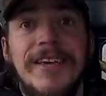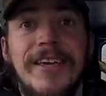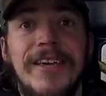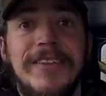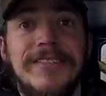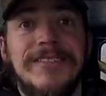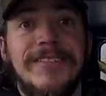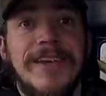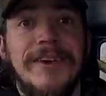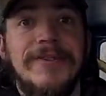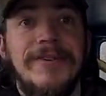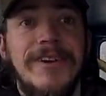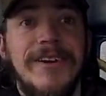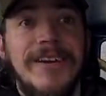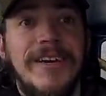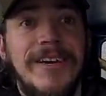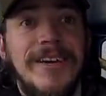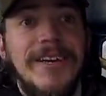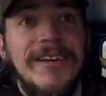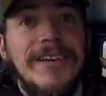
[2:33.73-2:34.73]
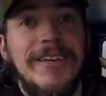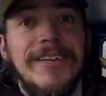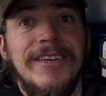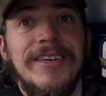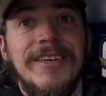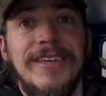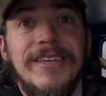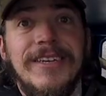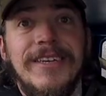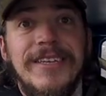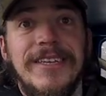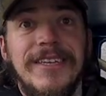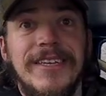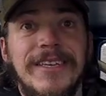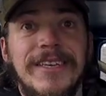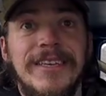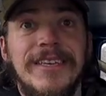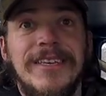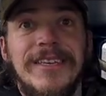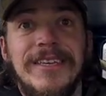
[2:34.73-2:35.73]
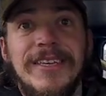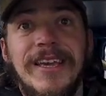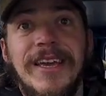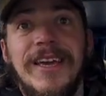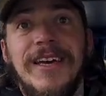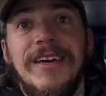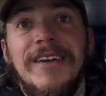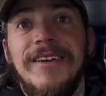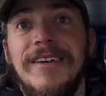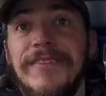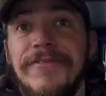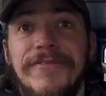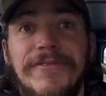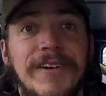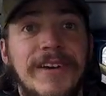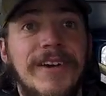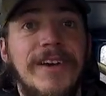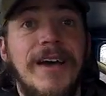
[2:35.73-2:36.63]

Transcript: So uh, yeah, if uh,